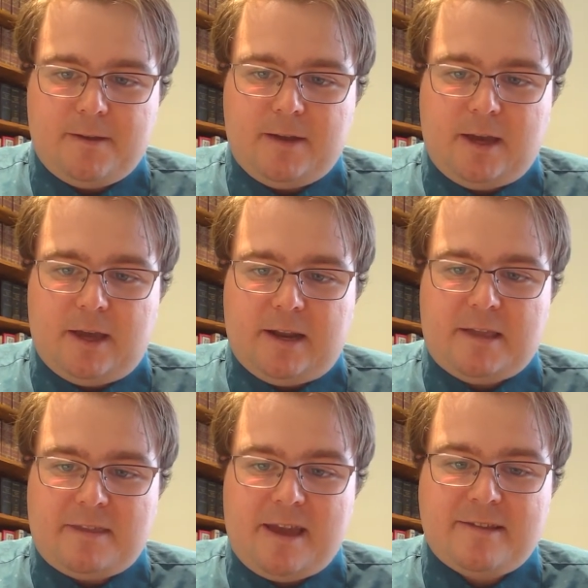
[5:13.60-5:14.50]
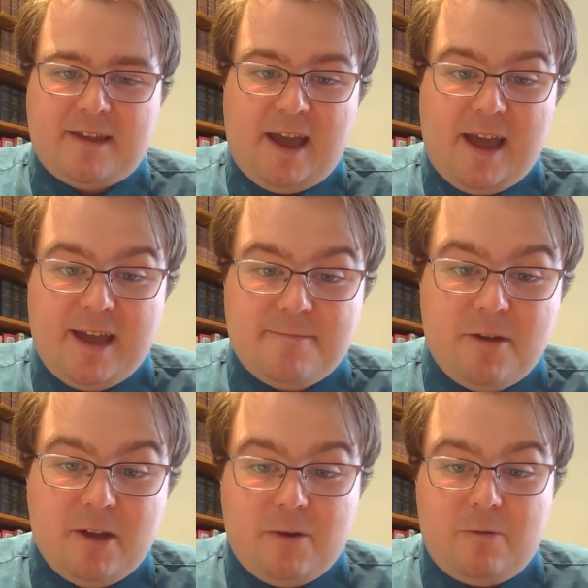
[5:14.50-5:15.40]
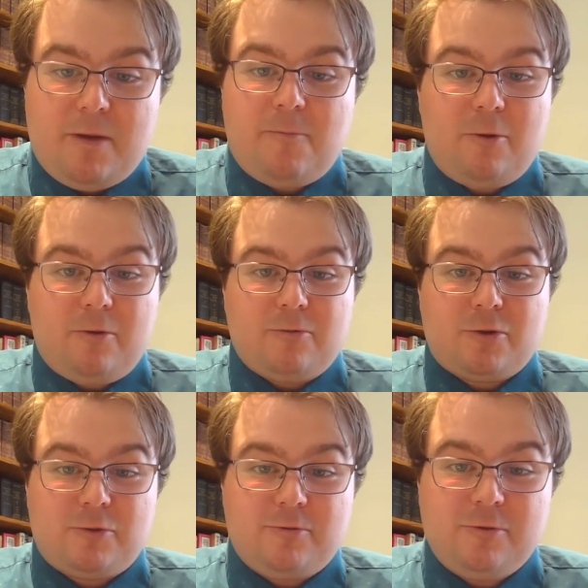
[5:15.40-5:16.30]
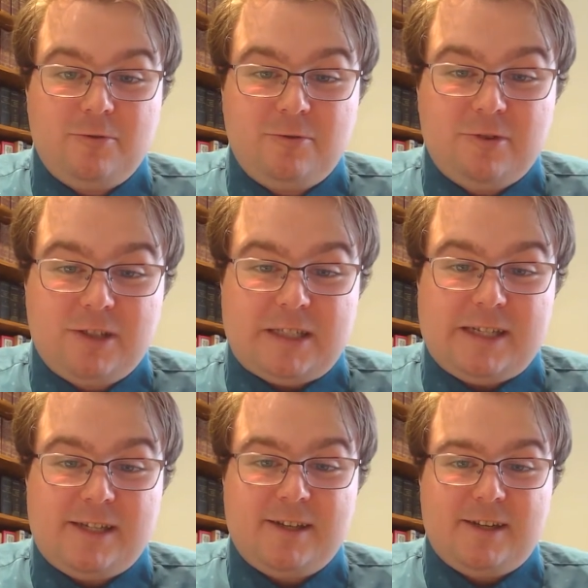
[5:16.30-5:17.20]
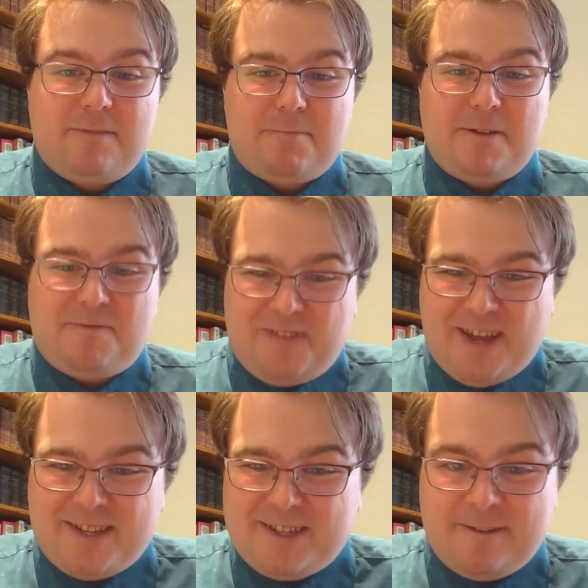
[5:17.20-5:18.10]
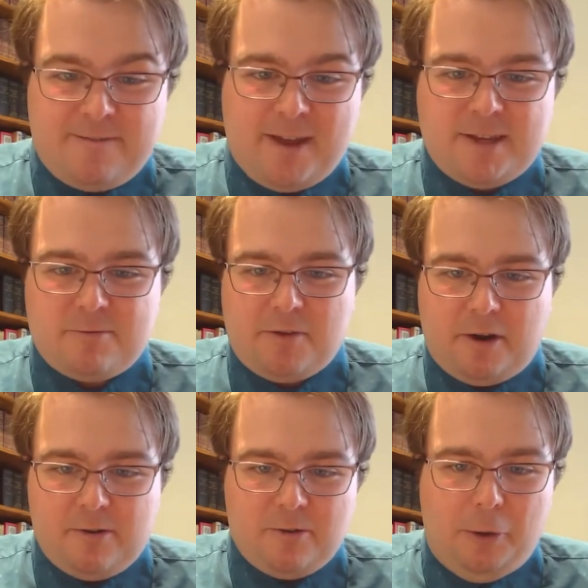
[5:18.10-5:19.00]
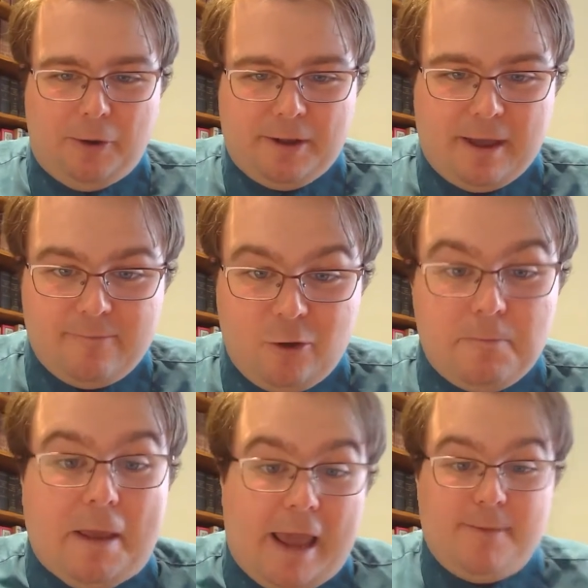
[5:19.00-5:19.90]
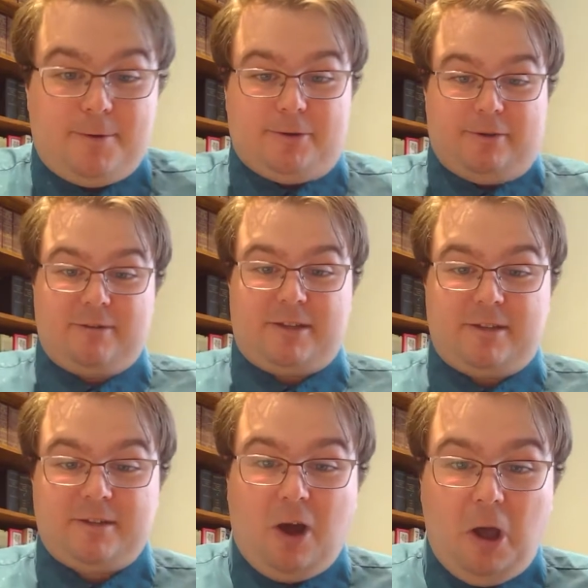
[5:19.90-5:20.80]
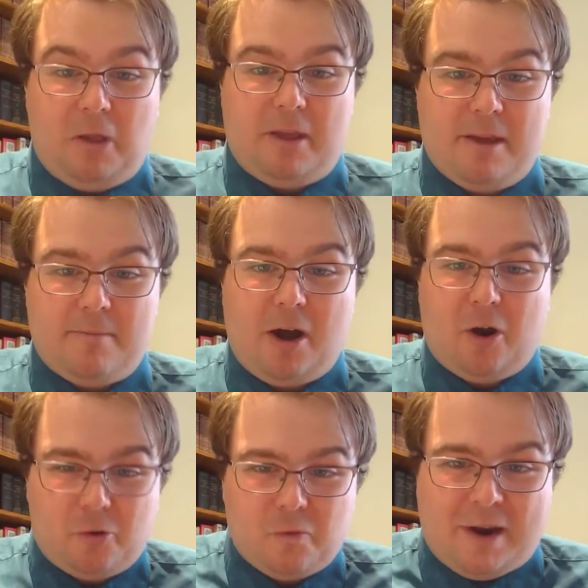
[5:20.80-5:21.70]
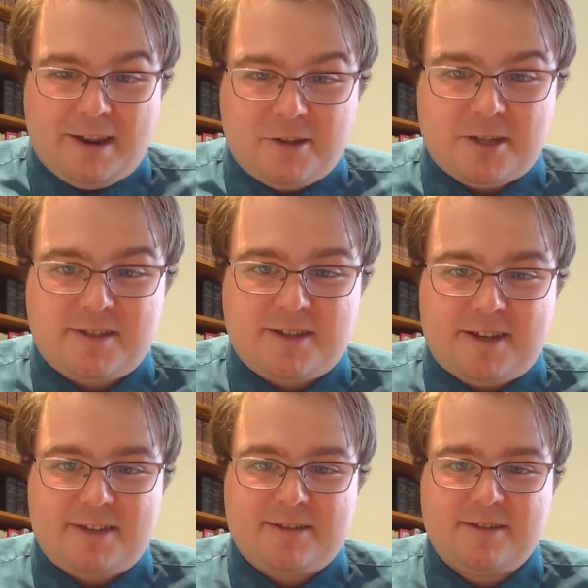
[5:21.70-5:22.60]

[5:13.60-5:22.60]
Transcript: And at that time, we will truly be face to face with our Lord, and we'll be able to call Him our righteousness.